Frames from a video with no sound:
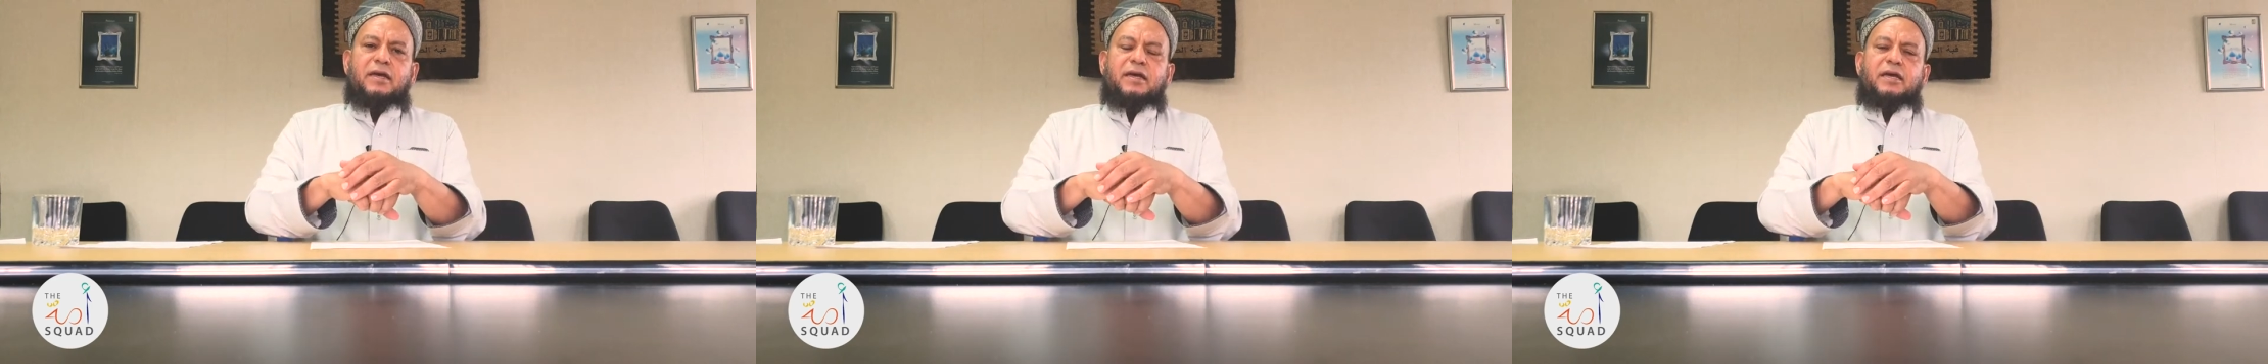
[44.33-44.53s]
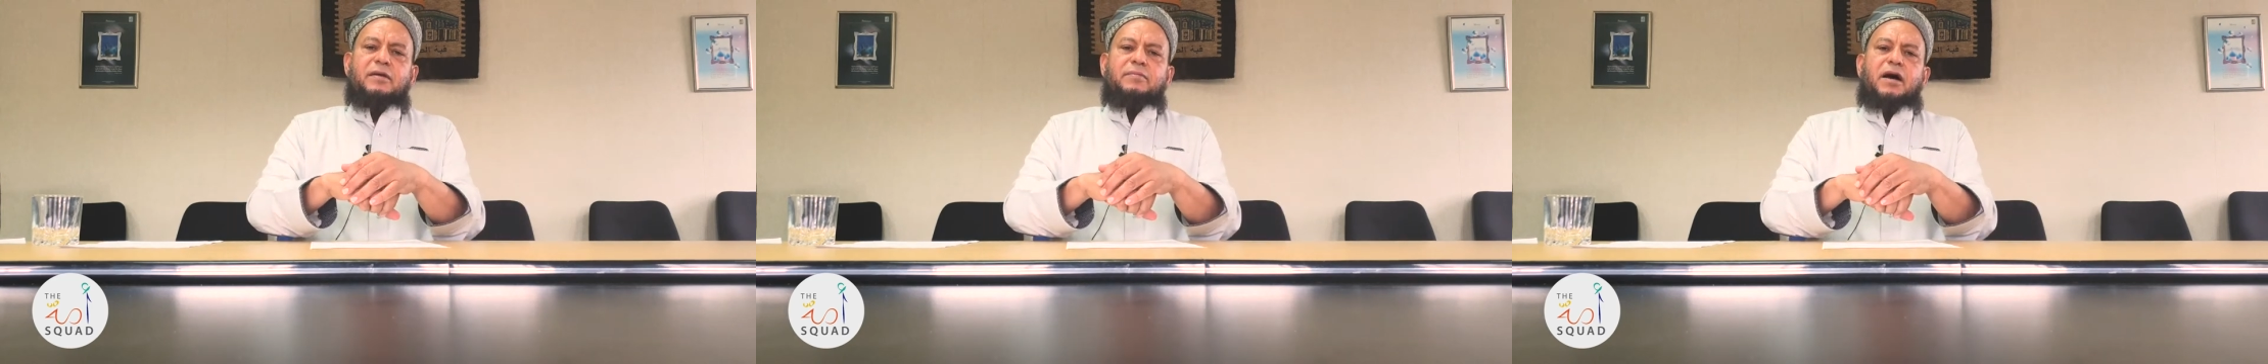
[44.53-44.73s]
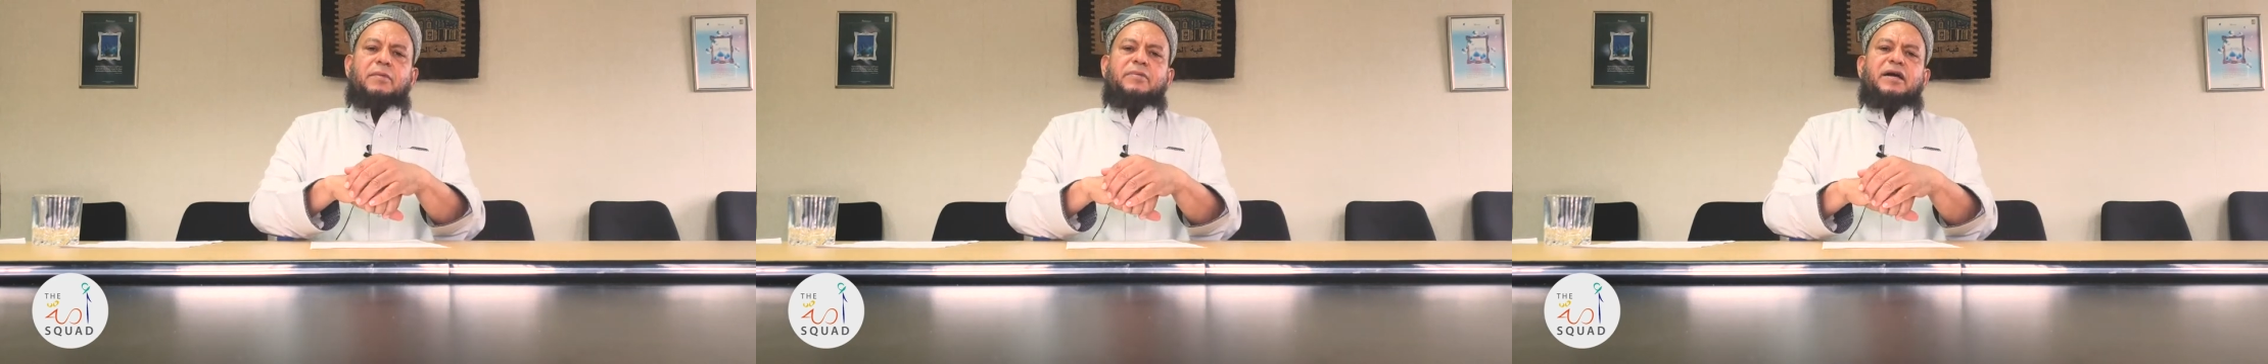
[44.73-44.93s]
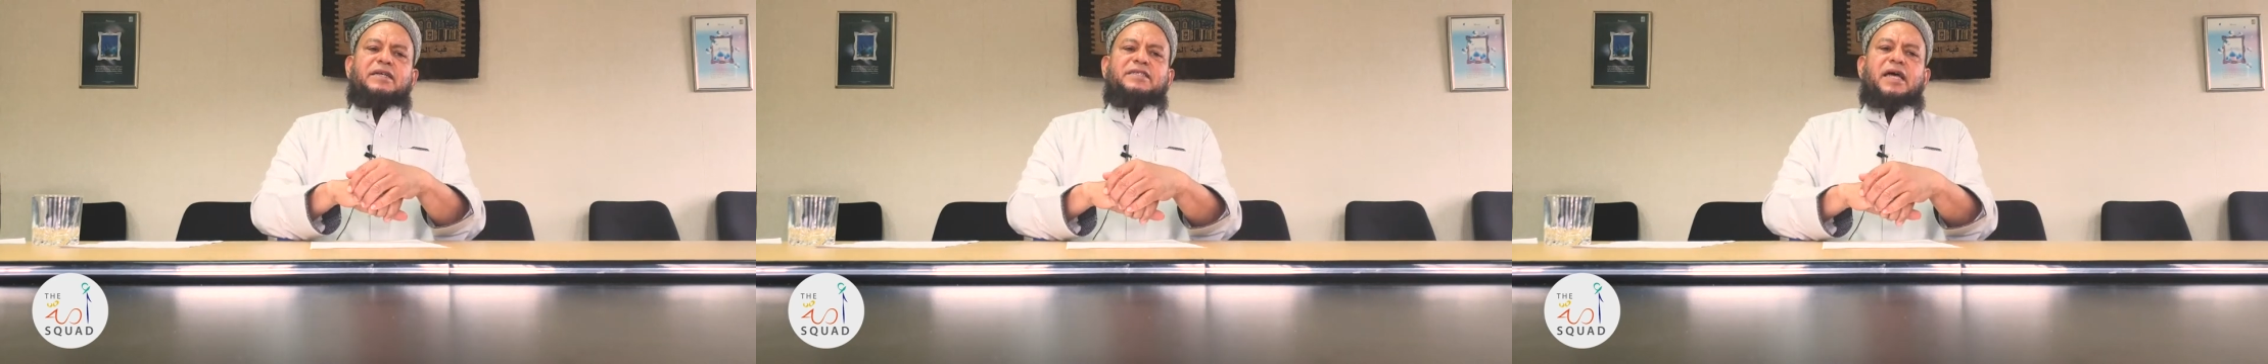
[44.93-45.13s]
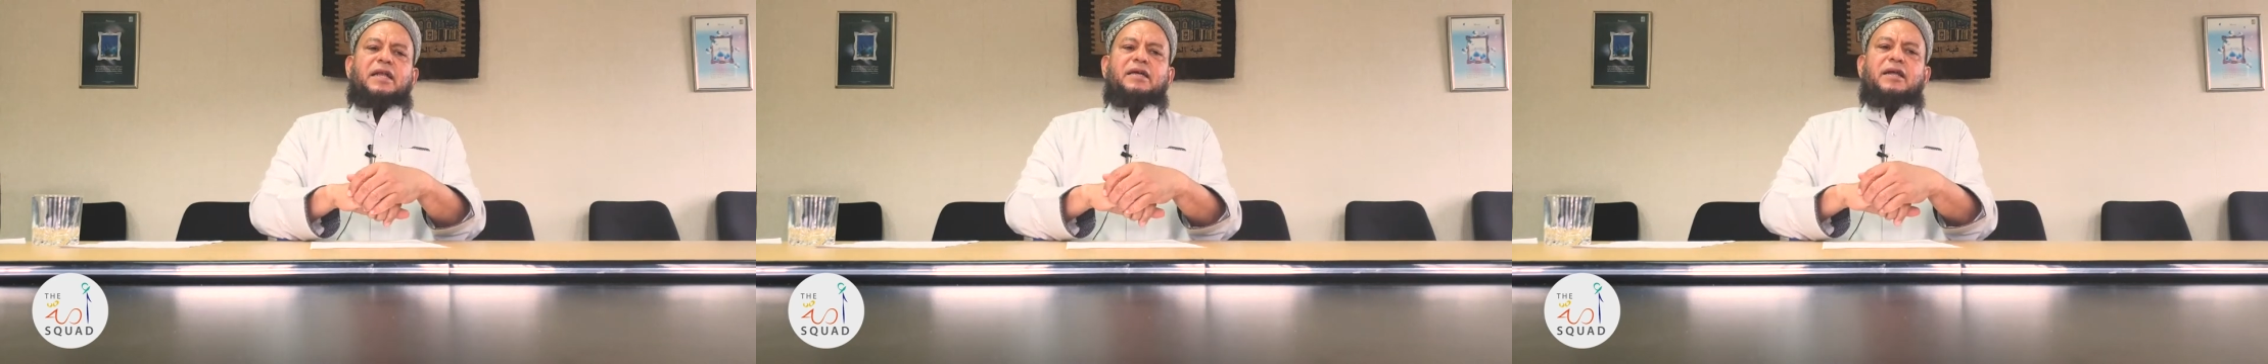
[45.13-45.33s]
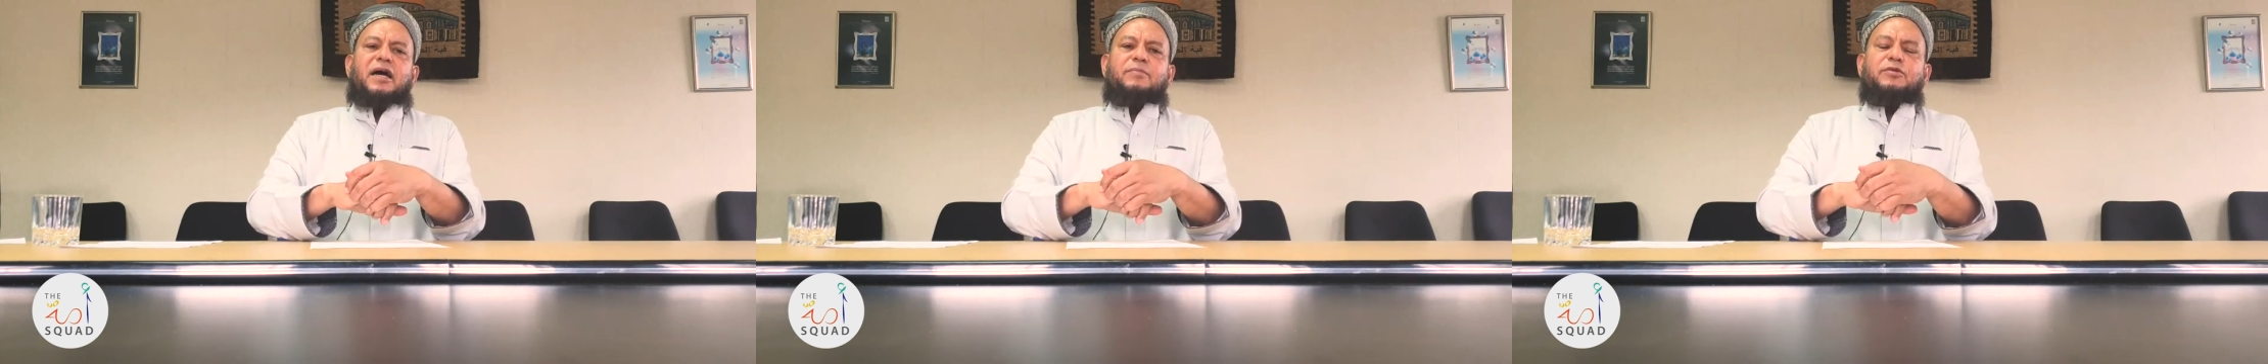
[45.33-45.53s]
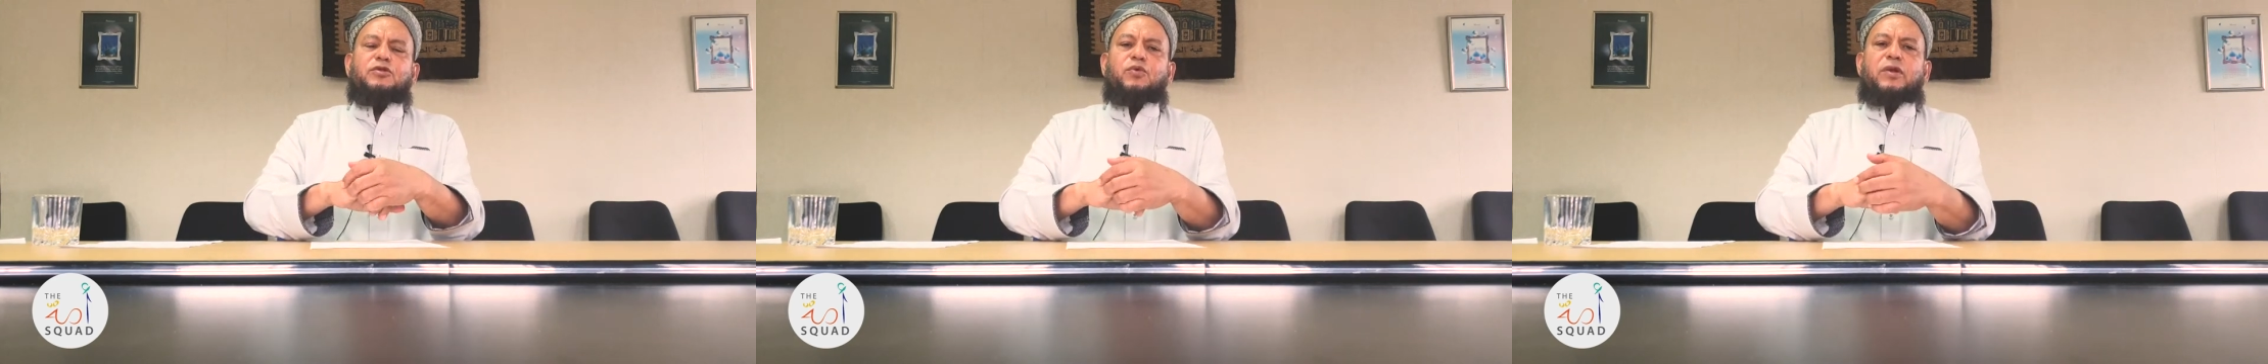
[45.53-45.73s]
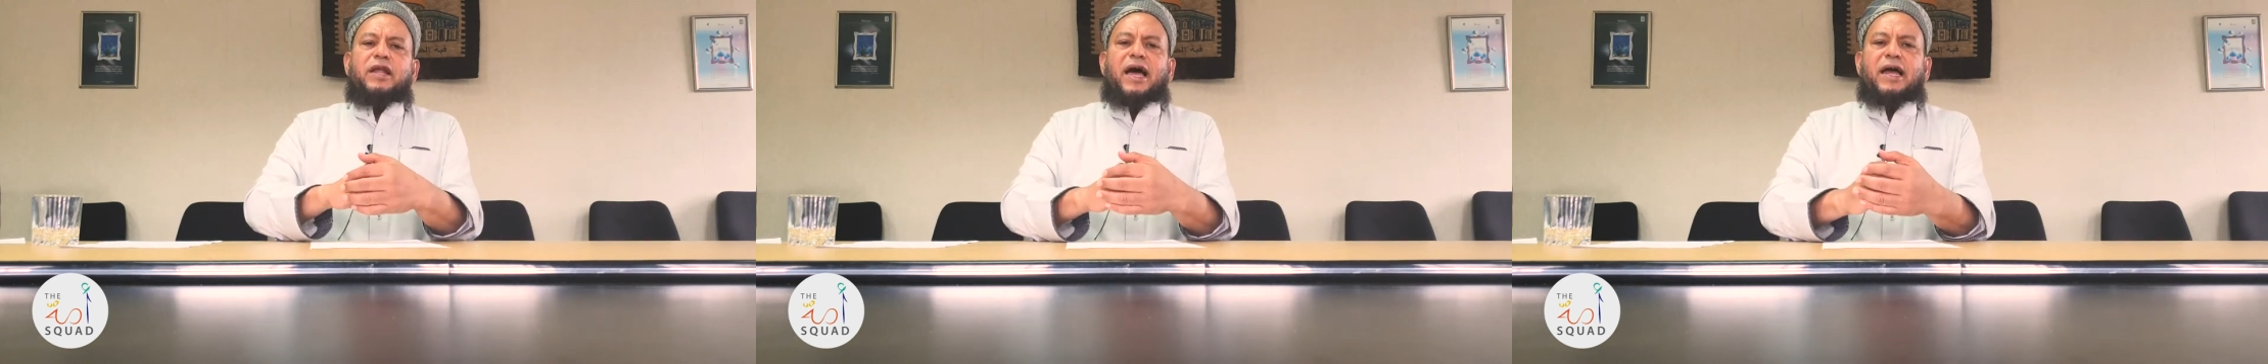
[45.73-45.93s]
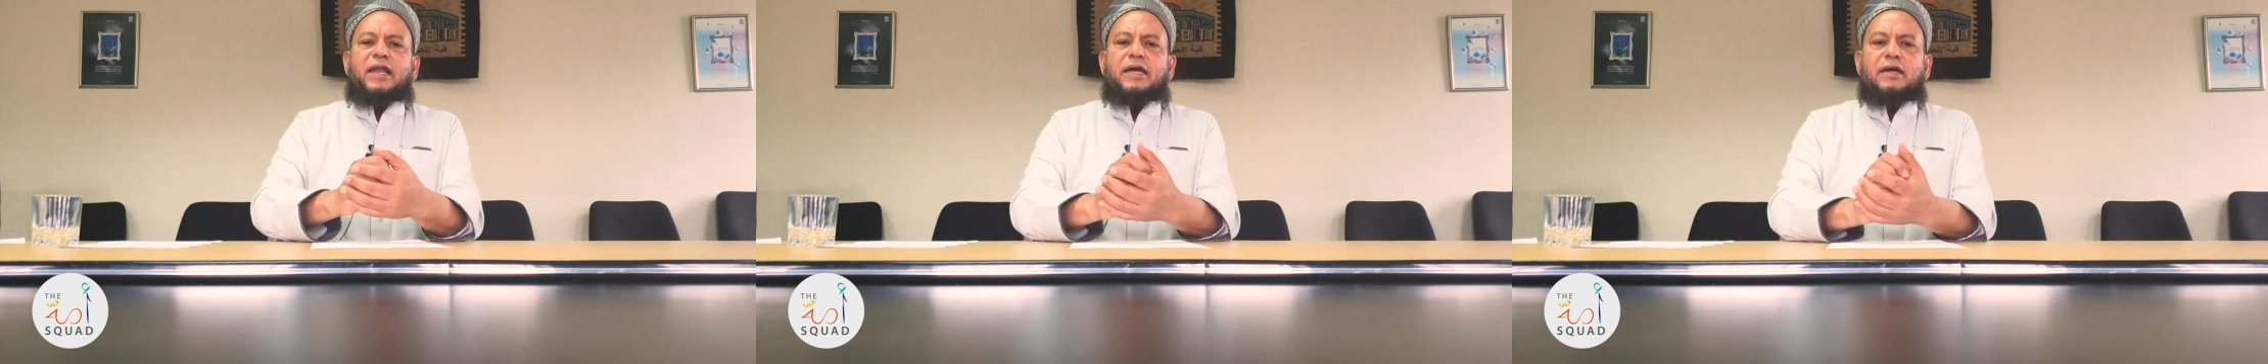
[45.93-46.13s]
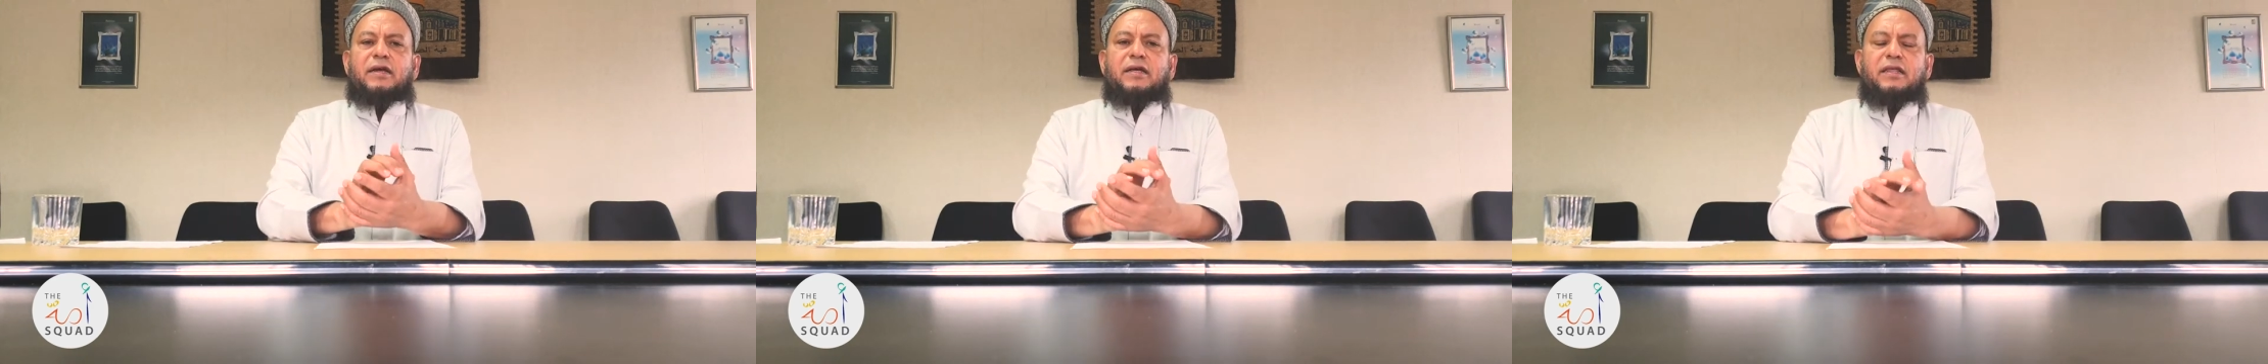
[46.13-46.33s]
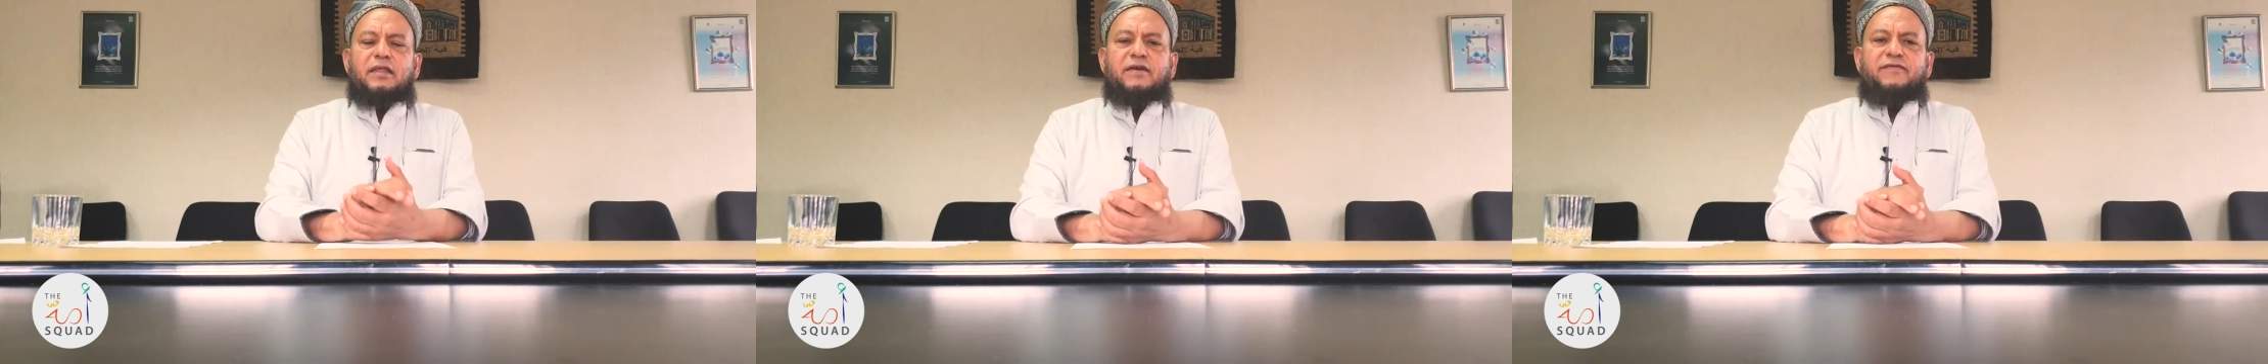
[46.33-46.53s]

Imam Ghazali rahmatullah alayhi,